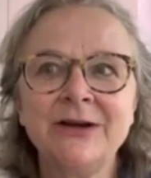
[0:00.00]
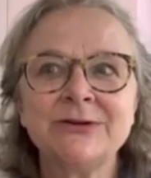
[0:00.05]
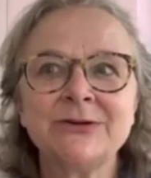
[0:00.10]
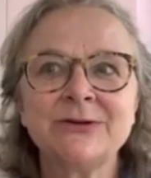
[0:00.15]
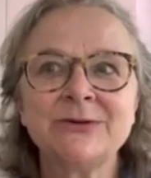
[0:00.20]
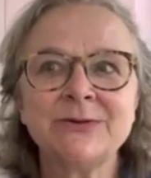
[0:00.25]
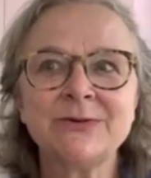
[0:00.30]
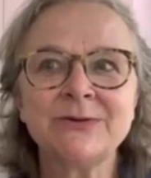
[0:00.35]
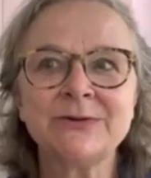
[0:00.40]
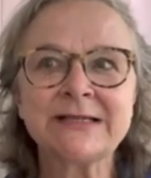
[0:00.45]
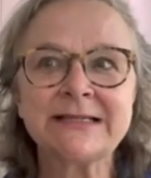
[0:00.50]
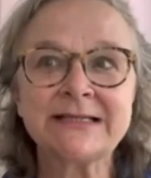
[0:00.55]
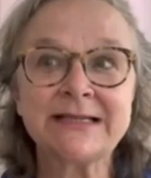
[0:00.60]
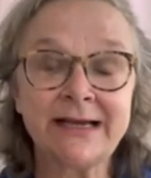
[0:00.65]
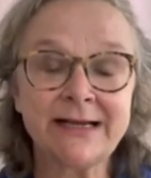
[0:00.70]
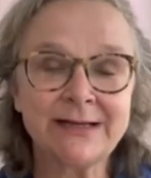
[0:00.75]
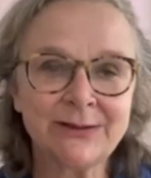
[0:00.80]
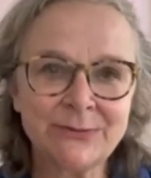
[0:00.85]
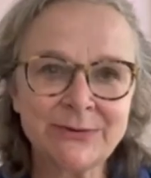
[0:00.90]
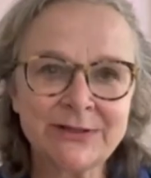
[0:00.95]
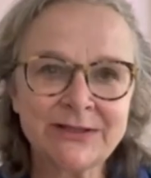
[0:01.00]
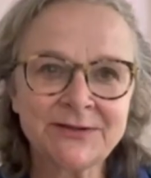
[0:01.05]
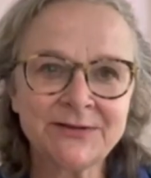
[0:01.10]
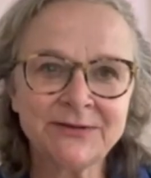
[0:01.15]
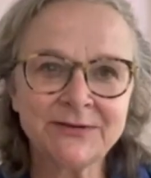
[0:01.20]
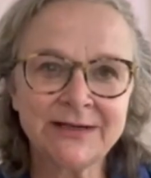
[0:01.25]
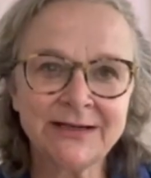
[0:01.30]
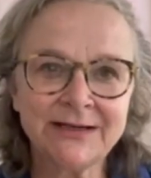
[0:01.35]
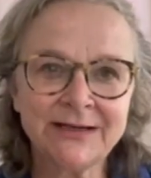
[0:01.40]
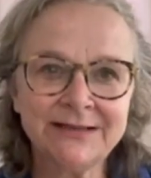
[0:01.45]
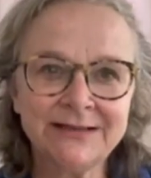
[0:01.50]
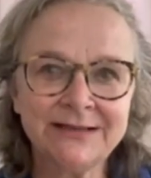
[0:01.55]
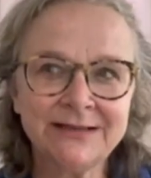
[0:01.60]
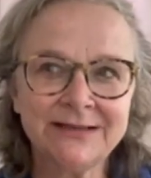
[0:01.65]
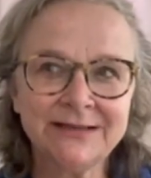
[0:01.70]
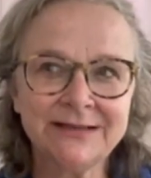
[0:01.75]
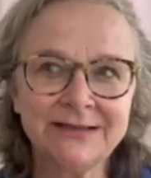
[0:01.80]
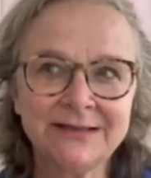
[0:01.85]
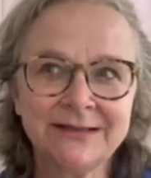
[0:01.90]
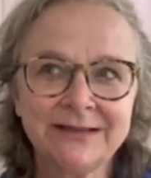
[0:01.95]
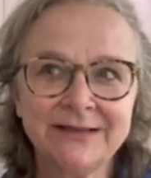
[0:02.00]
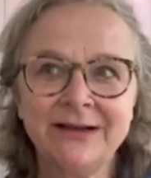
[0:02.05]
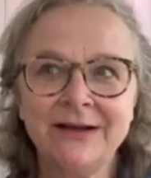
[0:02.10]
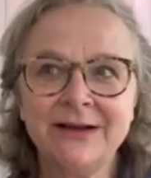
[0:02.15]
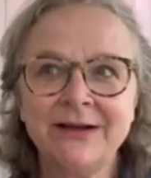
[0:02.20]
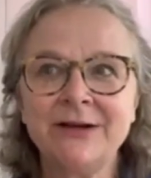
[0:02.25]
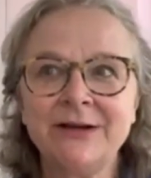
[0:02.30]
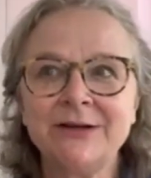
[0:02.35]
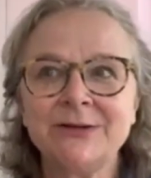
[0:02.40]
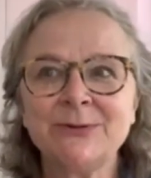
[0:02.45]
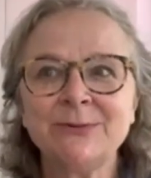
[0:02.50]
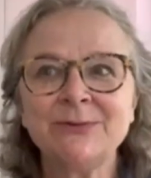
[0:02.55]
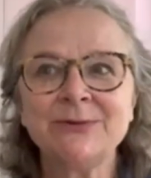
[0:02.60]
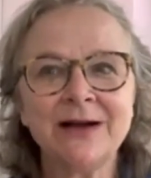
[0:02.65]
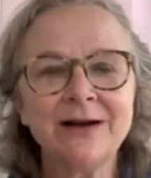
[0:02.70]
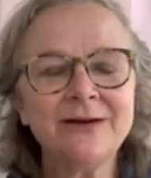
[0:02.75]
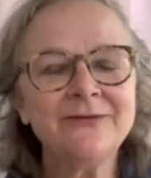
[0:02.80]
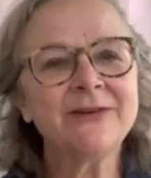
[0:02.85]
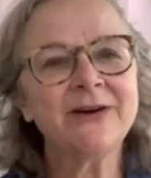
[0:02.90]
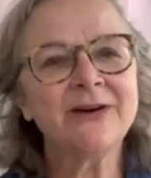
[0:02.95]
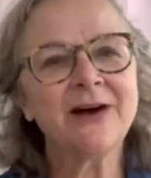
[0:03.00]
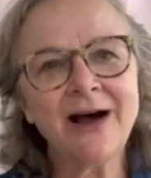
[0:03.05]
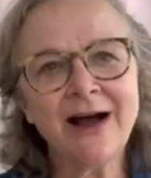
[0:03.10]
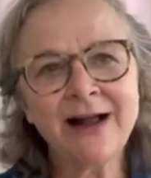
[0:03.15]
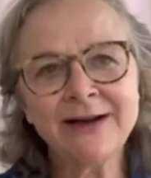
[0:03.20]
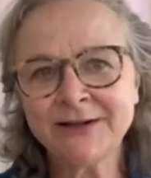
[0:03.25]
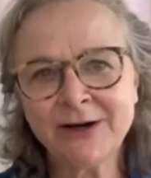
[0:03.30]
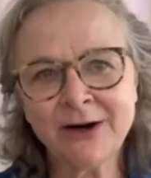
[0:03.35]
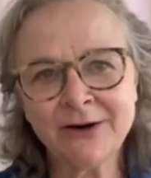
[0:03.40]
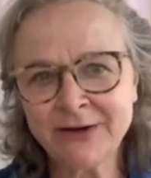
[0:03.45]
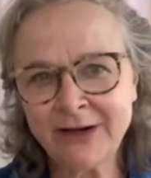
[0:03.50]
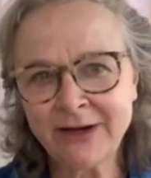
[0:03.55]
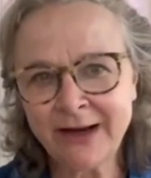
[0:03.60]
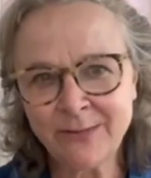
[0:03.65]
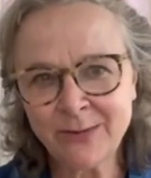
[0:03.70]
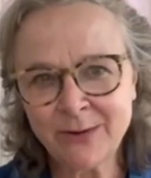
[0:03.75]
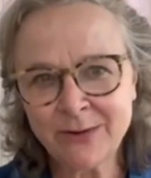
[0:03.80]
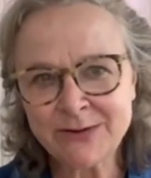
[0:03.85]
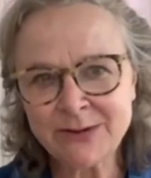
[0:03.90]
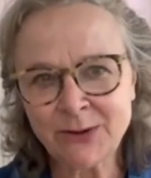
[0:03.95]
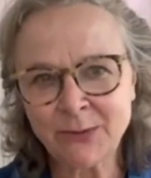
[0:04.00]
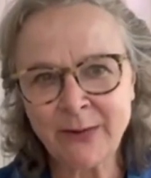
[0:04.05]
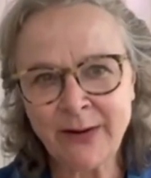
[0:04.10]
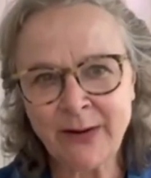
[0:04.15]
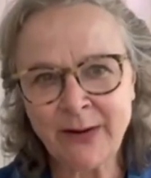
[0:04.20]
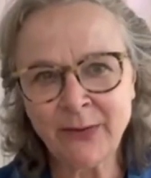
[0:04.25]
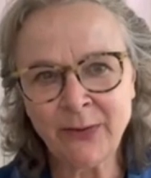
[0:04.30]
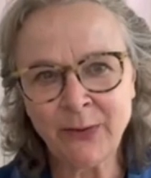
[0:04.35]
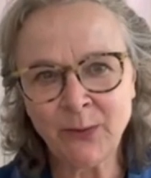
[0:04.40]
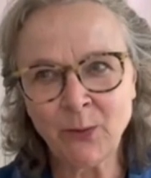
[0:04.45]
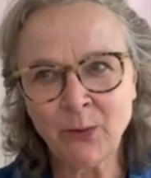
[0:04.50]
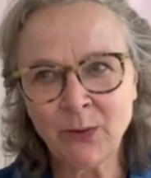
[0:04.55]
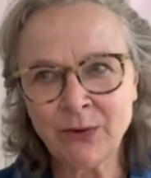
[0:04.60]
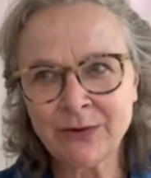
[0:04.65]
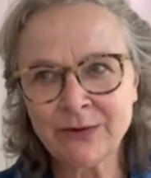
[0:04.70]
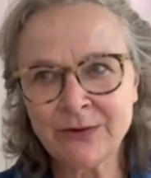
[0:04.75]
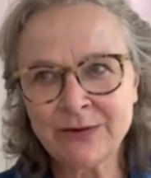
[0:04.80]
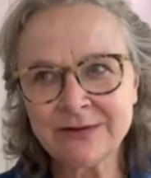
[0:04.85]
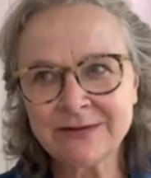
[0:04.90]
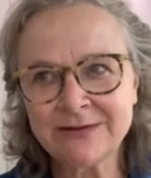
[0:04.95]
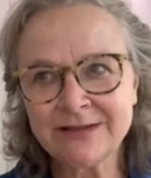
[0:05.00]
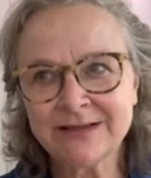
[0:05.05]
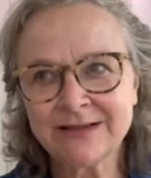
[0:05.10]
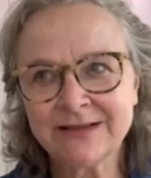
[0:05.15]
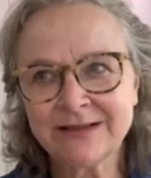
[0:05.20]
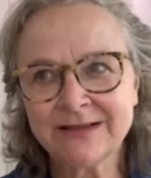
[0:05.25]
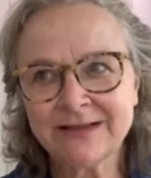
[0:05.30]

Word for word: to stay close to God, to love God and our neighbors around the world,